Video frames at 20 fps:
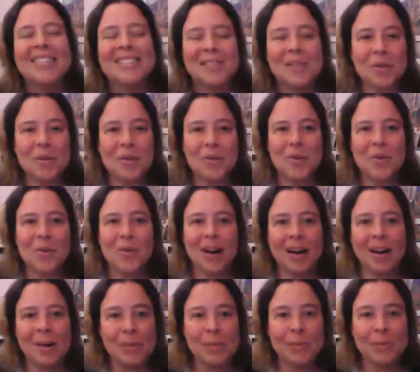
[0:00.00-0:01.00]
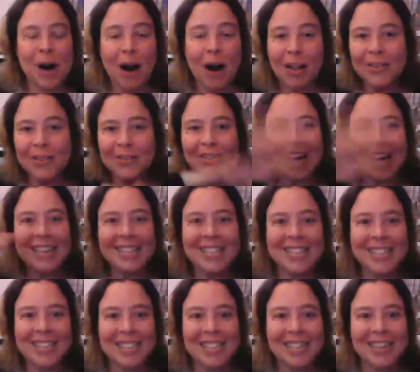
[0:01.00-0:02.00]
So all of
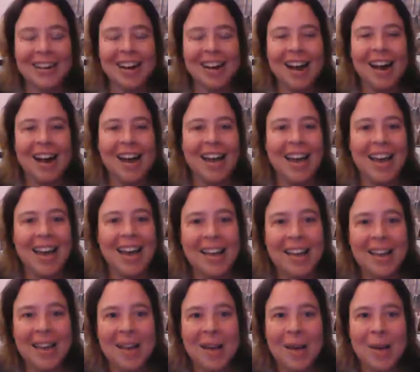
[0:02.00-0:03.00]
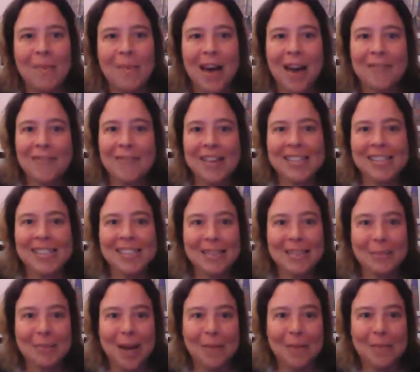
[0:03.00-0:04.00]
last year, I manifested
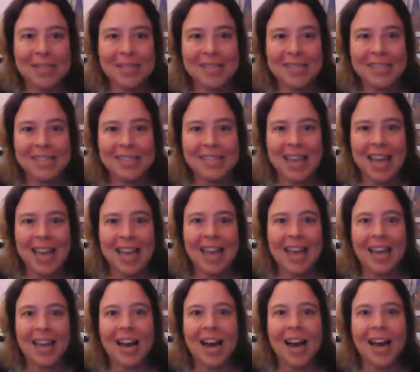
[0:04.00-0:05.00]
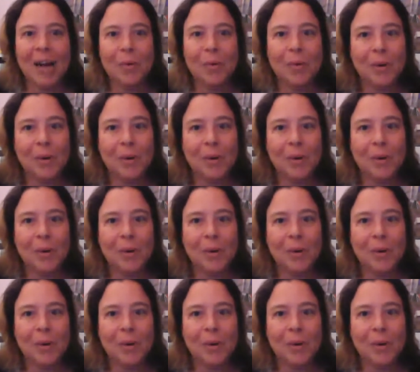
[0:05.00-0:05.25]
in my business, and I